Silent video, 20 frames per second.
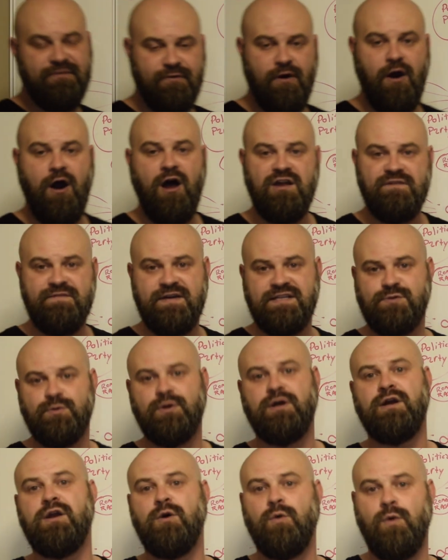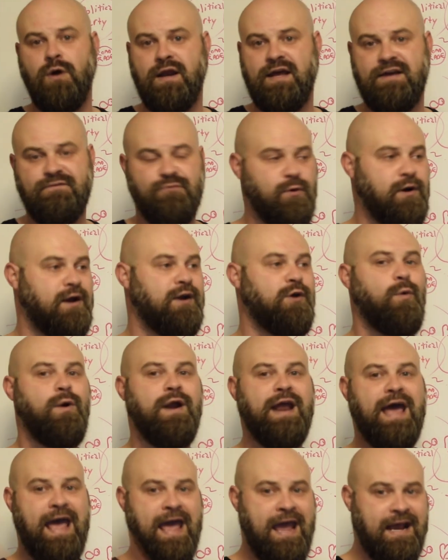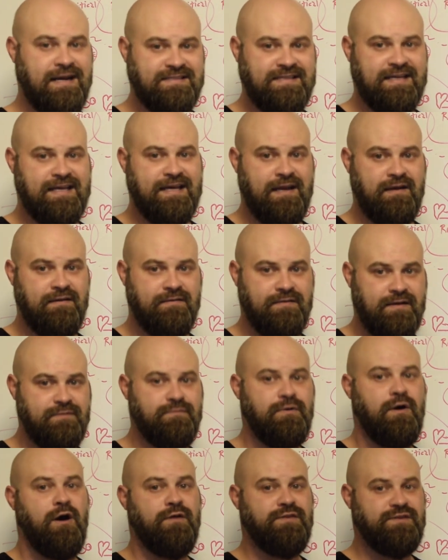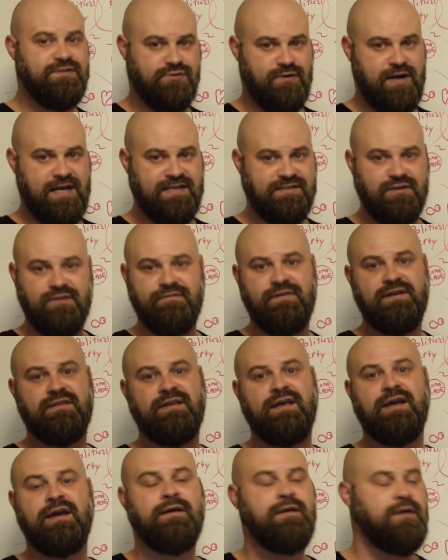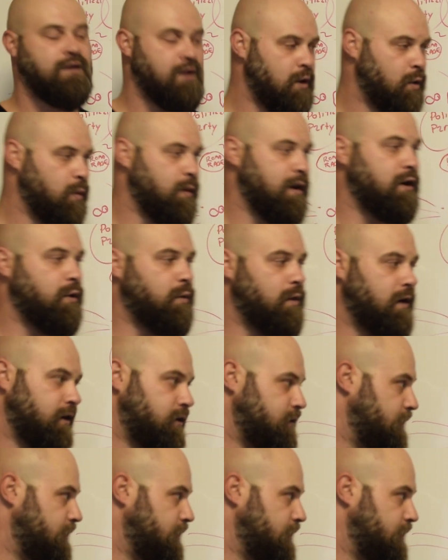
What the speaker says: For all of us, we're going to want to, if we're going to want to hang 10 on this Transurfing thing, we're going to want to